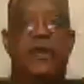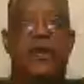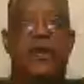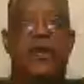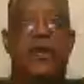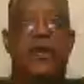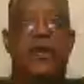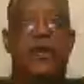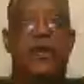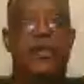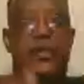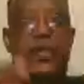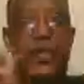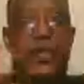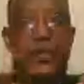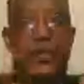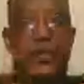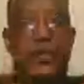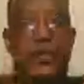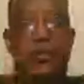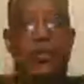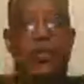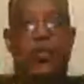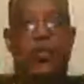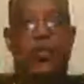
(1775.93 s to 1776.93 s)
They share
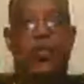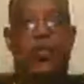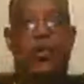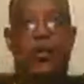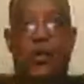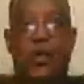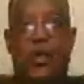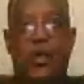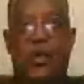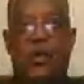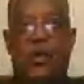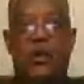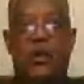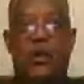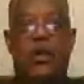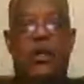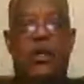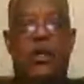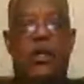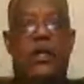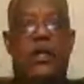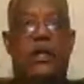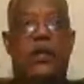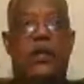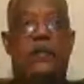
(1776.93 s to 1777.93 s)
the work.
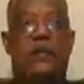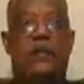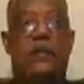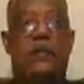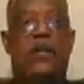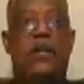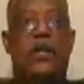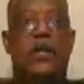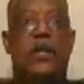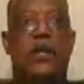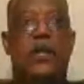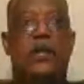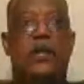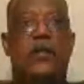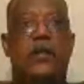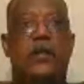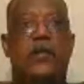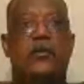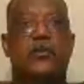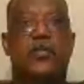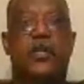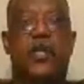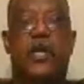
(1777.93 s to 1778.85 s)
There's